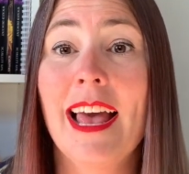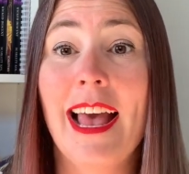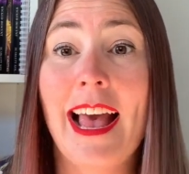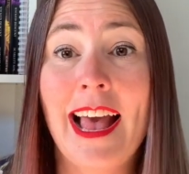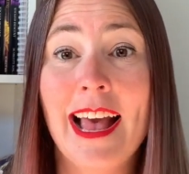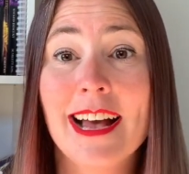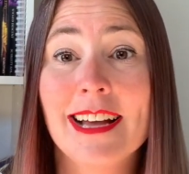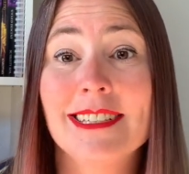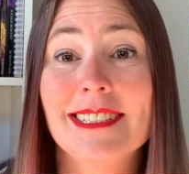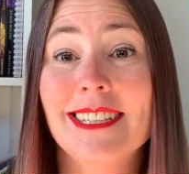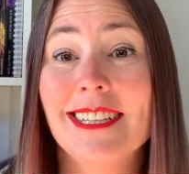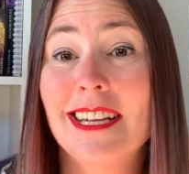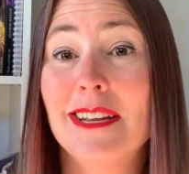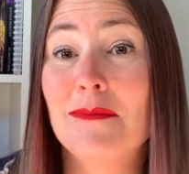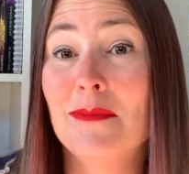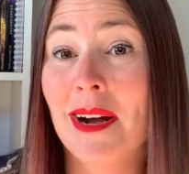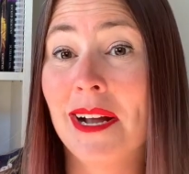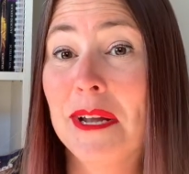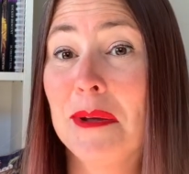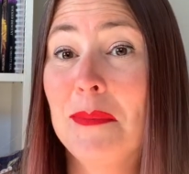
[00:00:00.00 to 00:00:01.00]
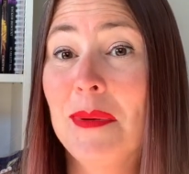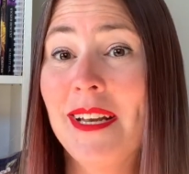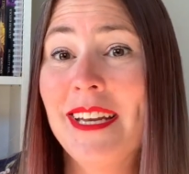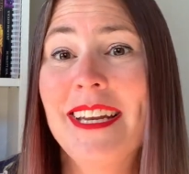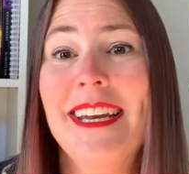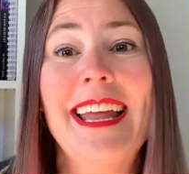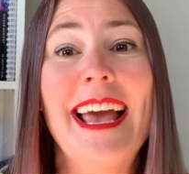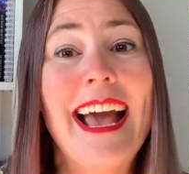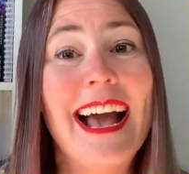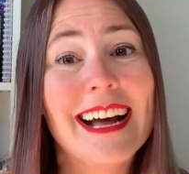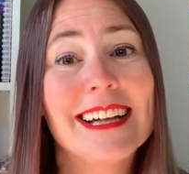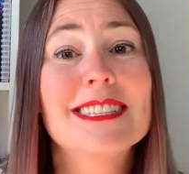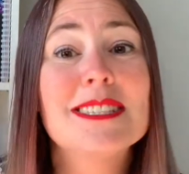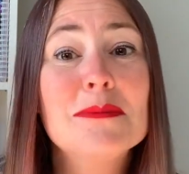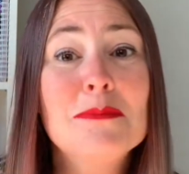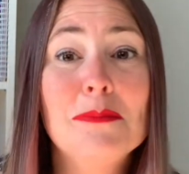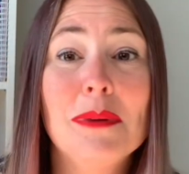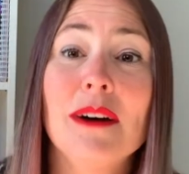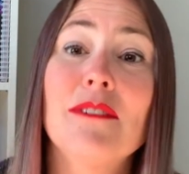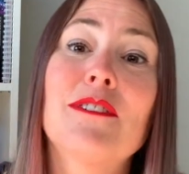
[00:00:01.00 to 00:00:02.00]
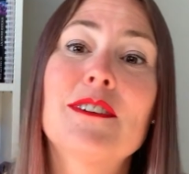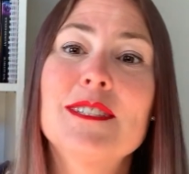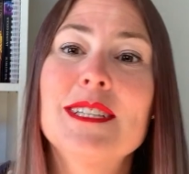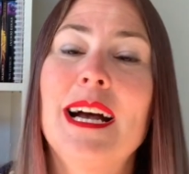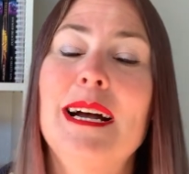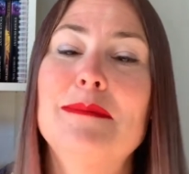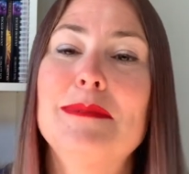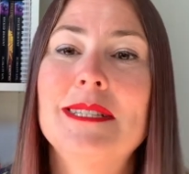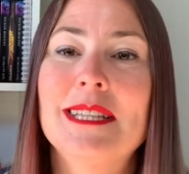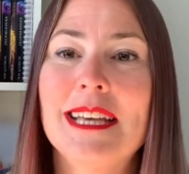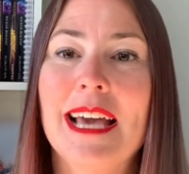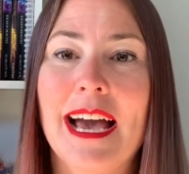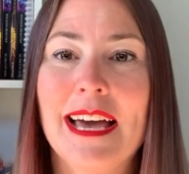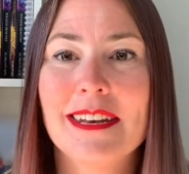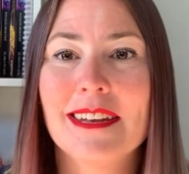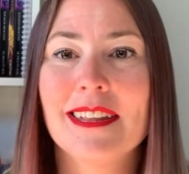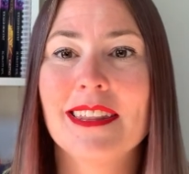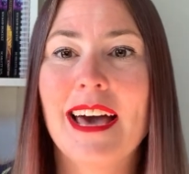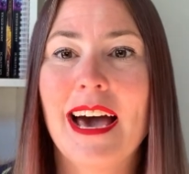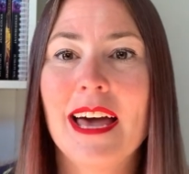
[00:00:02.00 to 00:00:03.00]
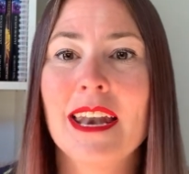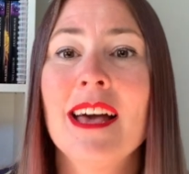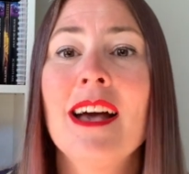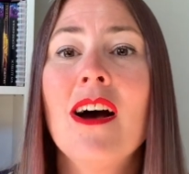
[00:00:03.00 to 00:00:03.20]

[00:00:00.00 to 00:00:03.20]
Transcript: And in my opinion, add some buffer time to the end of that.